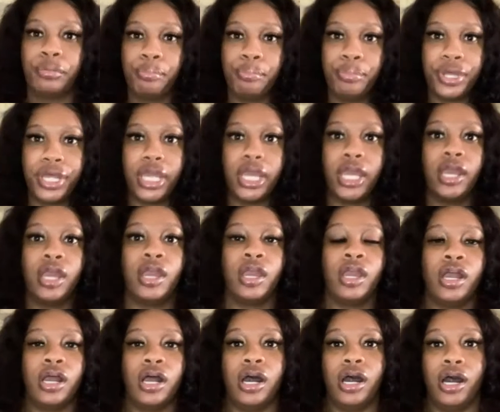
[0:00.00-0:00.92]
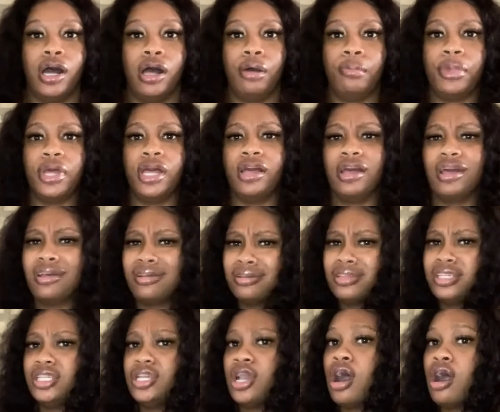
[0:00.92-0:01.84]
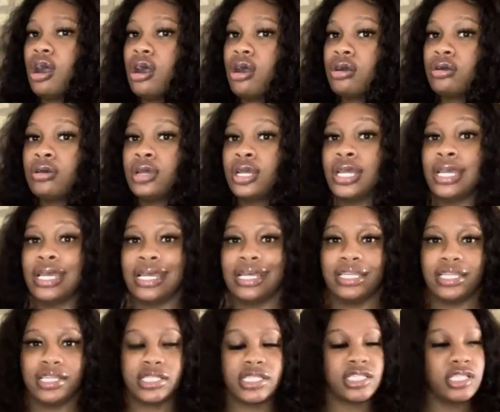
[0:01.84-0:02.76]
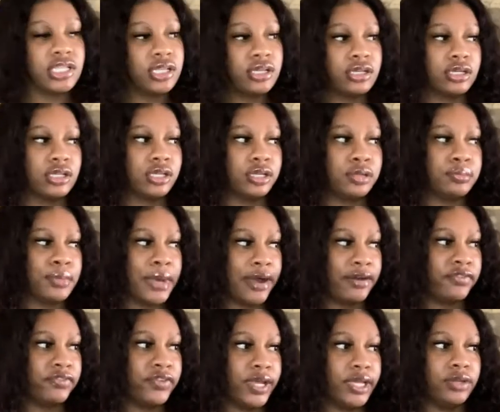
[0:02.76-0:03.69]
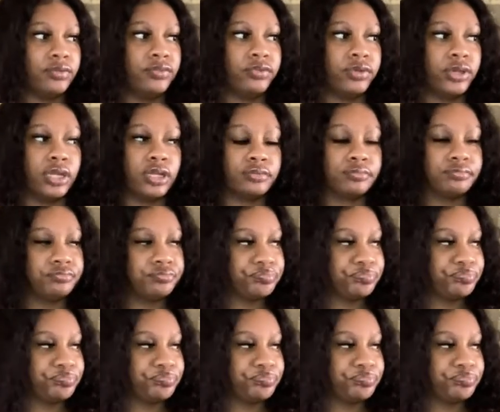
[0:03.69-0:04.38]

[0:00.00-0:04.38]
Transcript: But y'all, this is literally my favorite